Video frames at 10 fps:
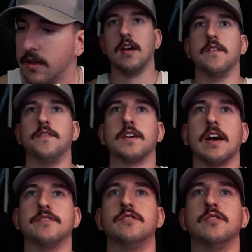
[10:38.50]
If you
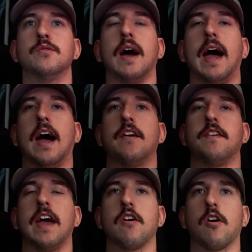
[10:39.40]
guys do
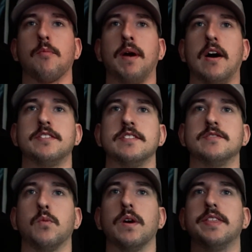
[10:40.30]
have AR
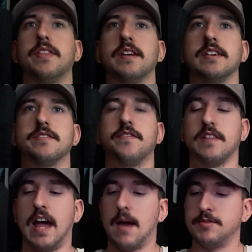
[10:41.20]
pouches with these
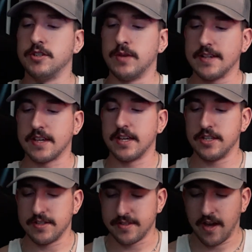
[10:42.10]
flaps, you guys can
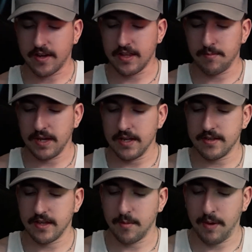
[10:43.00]
just tuck them
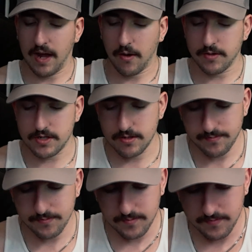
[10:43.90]
into the pouch.
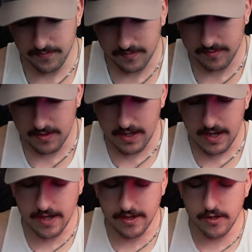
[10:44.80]

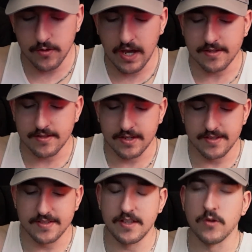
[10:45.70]
And then you guys can
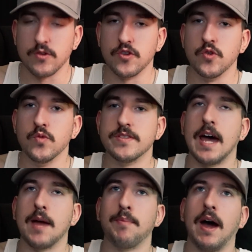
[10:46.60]
still use
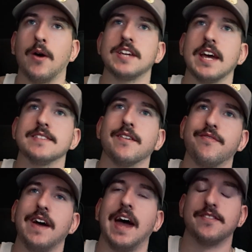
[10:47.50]
that pouch as a
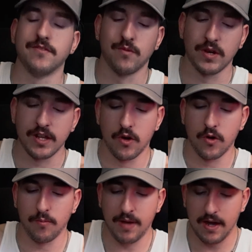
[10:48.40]
fast
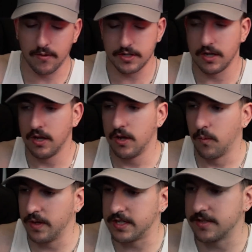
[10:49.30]
reload pouch,
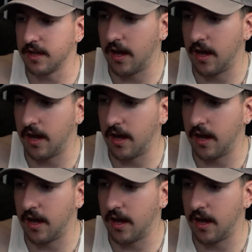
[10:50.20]
which is